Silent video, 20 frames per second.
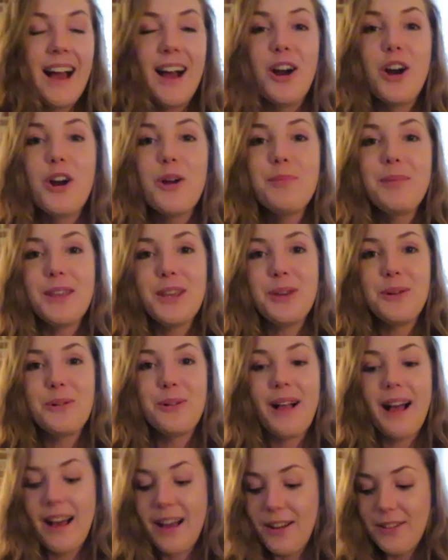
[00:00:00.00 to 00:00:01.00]
I hope that
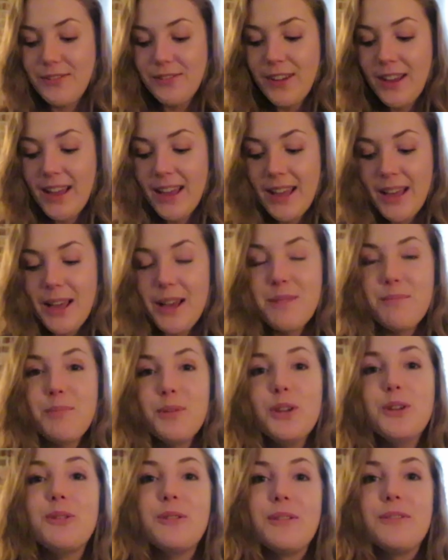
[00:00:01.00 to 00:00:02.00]
you'll have a
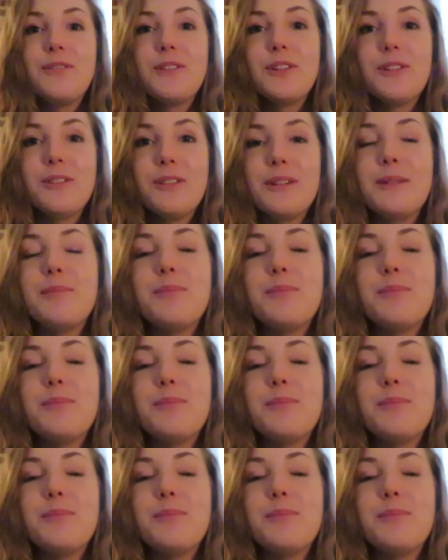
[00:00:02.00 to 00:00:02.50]
beautiful,